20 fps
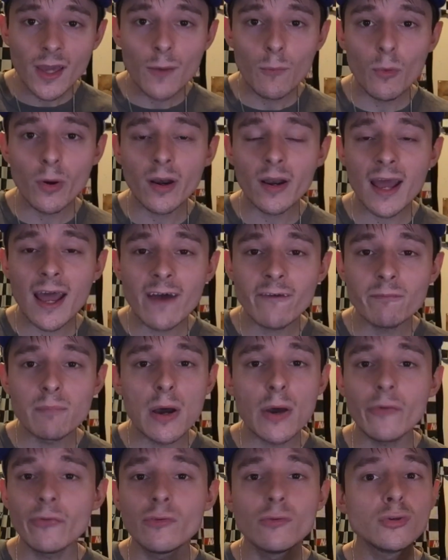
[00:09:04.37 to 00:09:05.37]
at 1.5
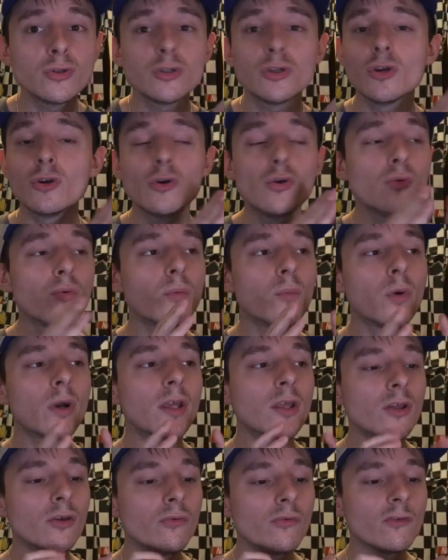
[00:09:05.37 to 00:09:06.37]
miles,
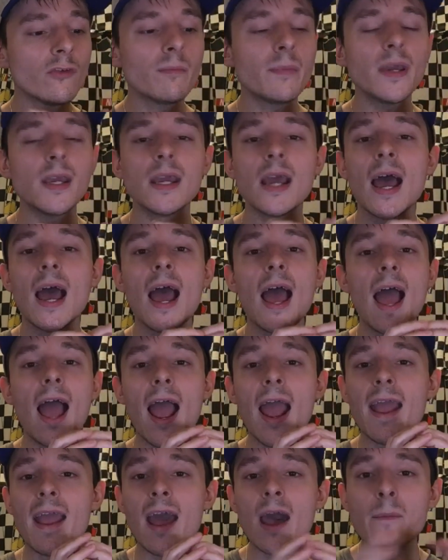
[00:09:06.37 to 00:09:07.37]
what used to be
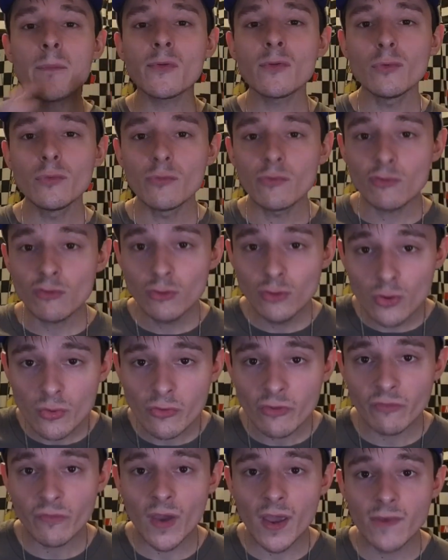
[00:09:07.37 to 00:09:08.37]
an absolute
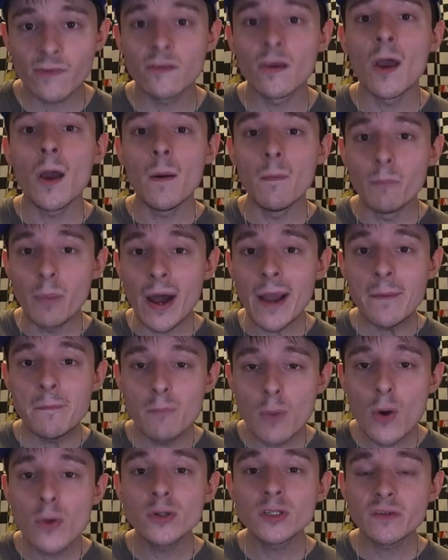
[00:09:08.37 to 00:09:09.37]
snooze fest by
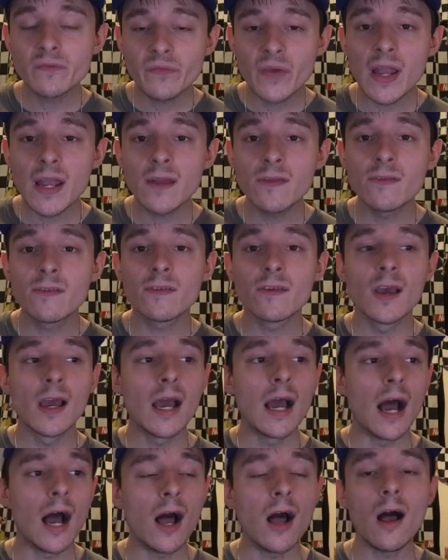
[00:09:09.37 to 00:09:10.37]
most fans'
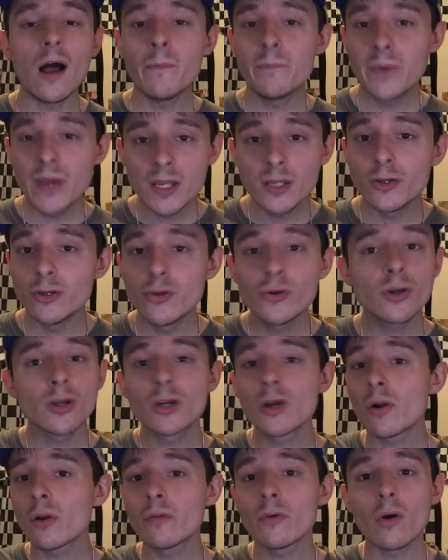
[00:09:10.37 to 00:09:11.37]
opinion. You could
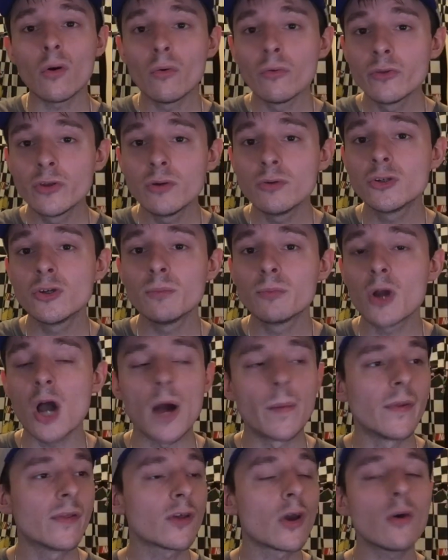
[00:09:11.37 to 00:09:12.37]
go to the old YouTube
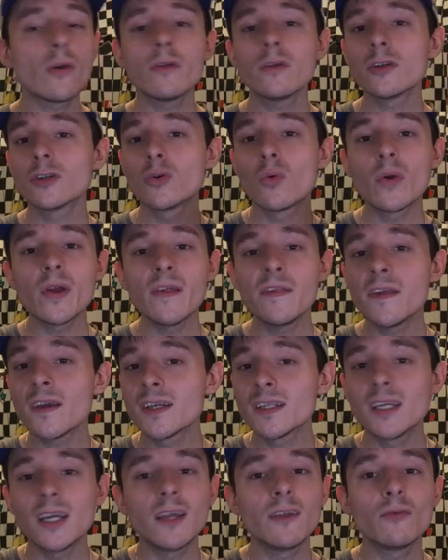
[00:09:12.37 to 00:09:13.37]
comments, go to the
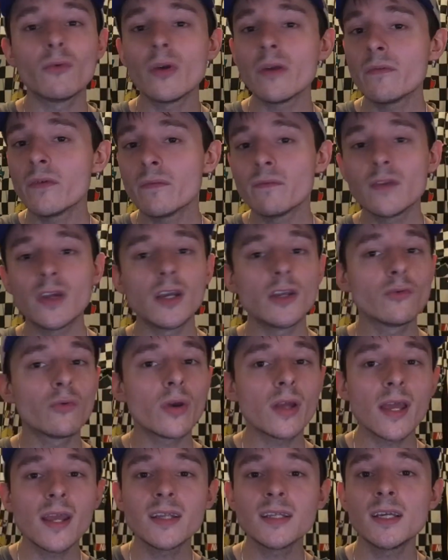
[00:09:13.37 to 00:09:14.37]
2016, 2015,
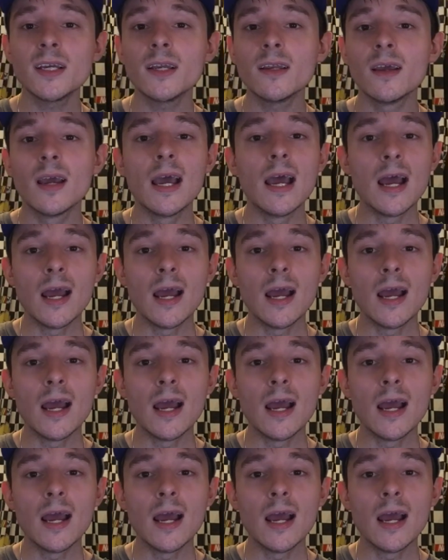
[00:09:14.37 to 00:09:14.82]
2018